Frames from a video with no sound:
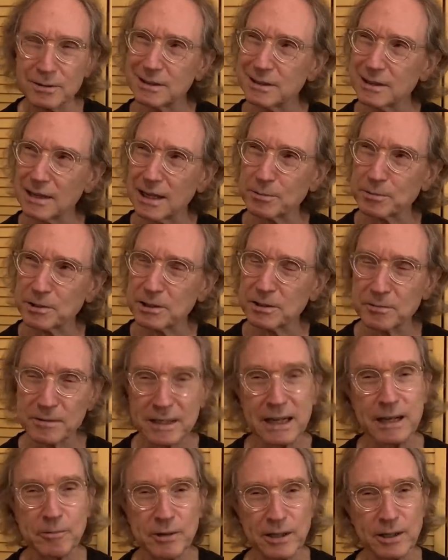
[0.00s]
Is it optional? But
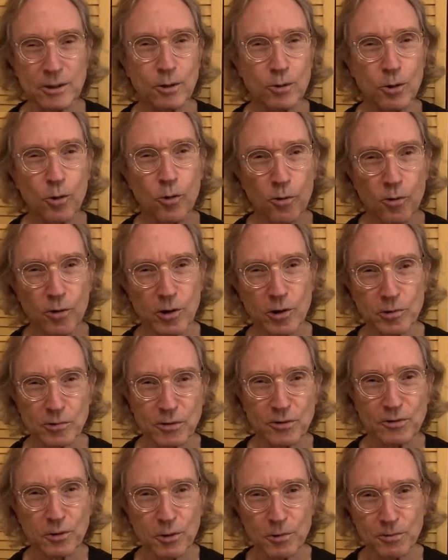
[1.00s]
anyway, a horn or a
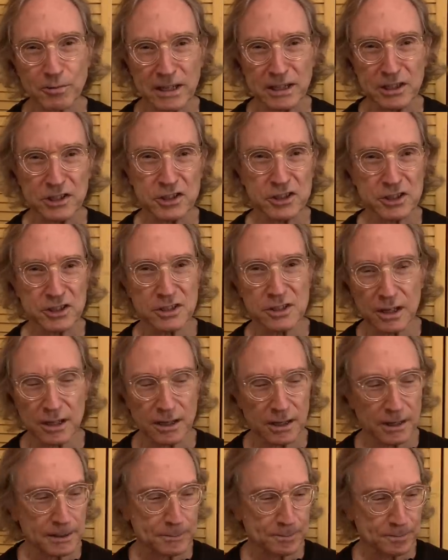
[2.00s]
full-range,
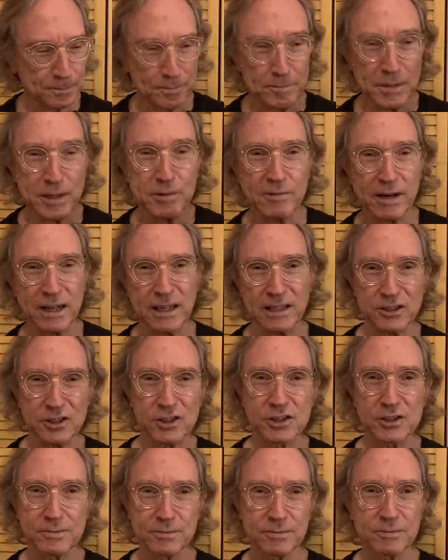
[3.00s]

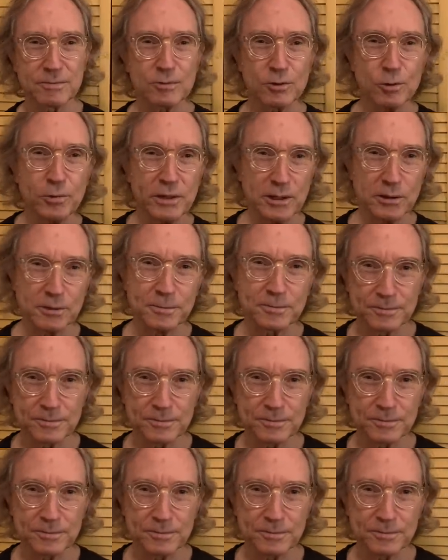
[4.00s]
mid-range tweeter.